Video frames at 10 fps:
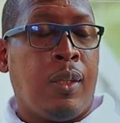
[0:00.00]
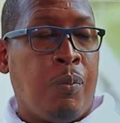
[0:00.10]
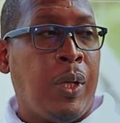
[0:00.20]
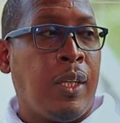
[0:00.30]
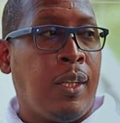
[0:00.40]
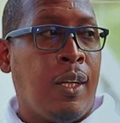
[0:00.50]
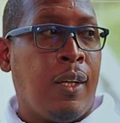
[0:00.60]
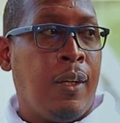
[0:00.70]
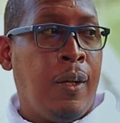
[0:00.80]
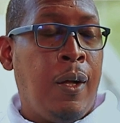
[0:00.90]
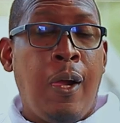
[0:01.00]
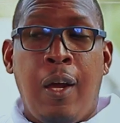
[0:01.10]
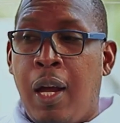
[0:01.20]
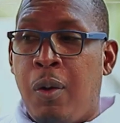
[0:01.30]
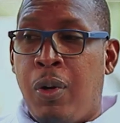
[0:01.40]
It's a painkiller.
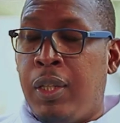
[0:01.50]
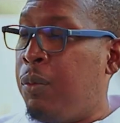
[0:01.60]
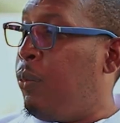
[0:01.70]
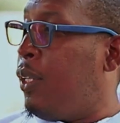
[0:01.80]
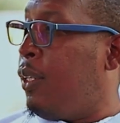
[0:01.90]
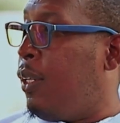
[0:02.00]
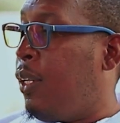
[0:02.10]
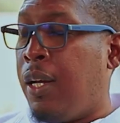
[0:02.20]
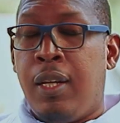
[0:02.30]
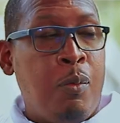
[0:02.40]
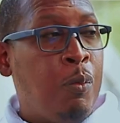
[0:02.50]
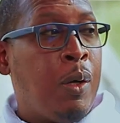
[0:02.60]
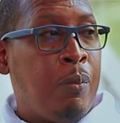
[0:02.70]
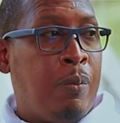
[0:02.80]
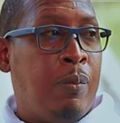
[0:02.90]
I once met an
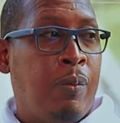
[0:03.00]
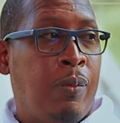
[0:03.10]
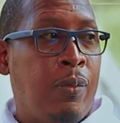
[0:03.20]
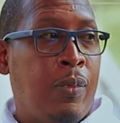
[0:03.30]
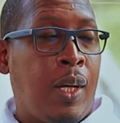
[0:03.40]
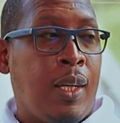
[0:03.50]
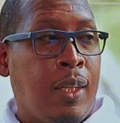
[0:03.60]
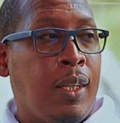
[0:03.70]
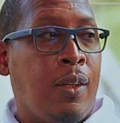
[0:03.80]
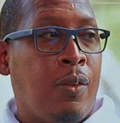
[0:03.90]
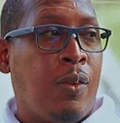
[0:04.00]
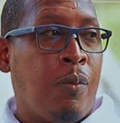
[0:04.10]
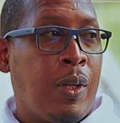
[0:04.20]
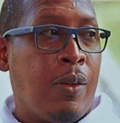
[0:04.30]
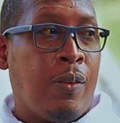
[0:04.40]
imam addicted to
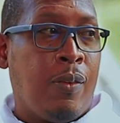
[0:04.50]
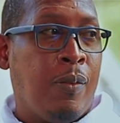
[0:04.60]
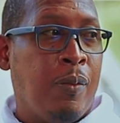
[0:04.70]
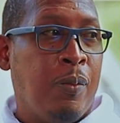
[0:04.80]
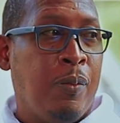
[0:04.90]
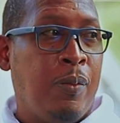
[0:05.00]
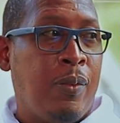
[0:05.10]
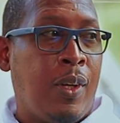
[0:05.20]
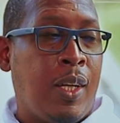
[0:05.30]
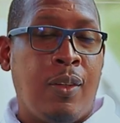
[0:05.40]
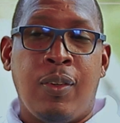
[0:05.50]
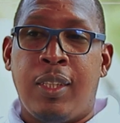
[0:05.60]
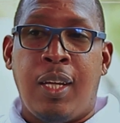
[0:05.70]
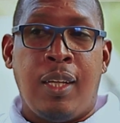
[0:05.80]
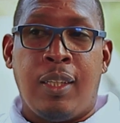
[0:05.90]
tramadol, and he
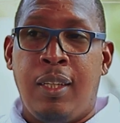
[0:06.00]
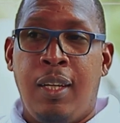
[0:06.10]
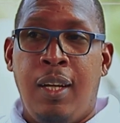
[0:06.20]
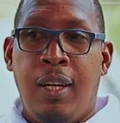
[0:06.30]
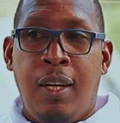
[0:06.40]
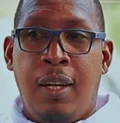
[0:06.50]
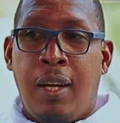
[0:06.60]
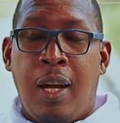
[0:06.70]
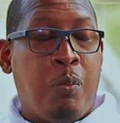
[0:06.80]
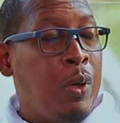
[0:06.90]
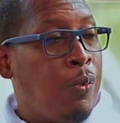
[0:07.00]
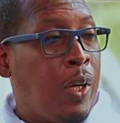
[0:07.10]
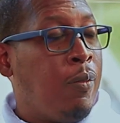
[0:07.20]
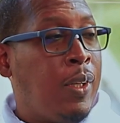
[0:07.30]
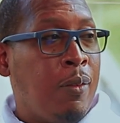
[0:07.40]
was like, I pray
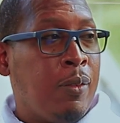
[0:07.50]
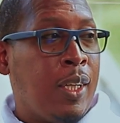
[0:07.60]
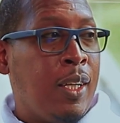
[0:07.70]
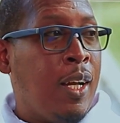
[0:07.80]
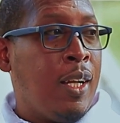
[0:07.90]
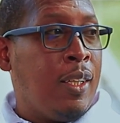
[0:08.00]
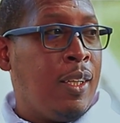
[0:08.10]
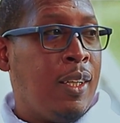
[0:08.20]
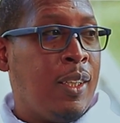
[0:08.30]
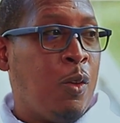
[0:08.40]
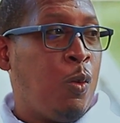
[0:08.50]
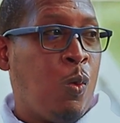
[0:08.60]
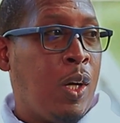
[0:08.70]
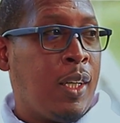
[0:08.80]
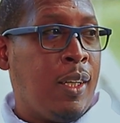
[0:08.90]
5 times a day and it's not
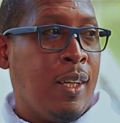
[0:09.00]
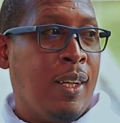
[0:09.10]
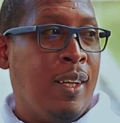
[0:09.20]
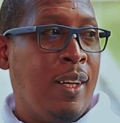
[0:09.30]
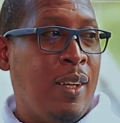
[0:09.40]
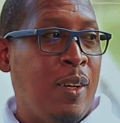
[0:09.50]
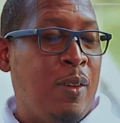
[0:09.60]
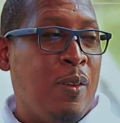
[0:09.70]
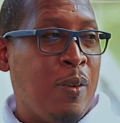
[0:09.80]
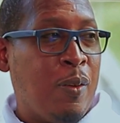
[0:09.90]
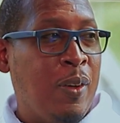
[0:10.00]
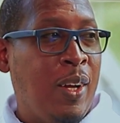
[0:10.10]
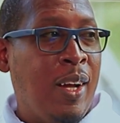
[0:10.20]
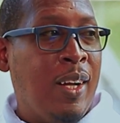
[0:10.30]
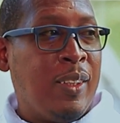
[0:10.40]
working,
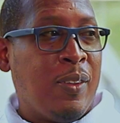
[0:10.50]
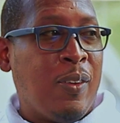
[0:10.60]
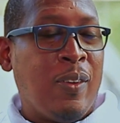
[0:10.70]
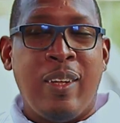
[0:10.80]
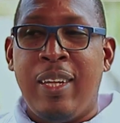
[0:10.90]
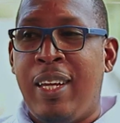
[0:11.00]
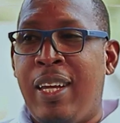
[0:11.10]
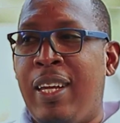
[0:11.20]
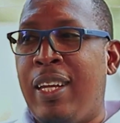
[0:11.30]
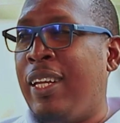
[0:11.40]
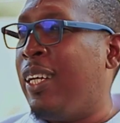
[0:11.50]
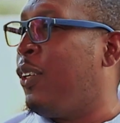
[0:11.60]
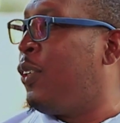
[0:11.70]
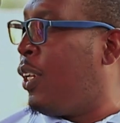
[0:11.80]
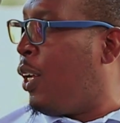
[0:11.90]
So
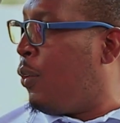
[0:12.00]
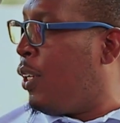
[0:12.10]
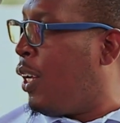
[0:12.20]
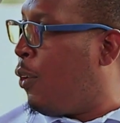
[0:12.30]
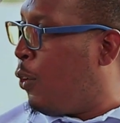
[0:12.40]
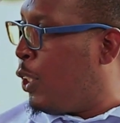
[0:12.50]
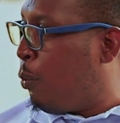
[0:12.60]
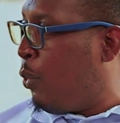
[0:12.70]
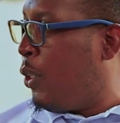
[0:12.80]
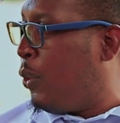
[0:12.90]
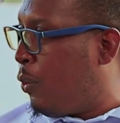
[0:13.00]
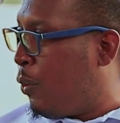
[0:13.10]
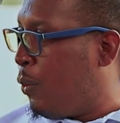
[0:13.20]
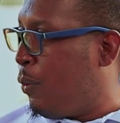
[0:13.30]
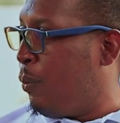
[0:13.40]
there's also the whole
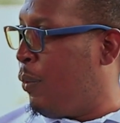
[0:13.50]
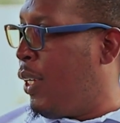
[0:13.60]
spiritual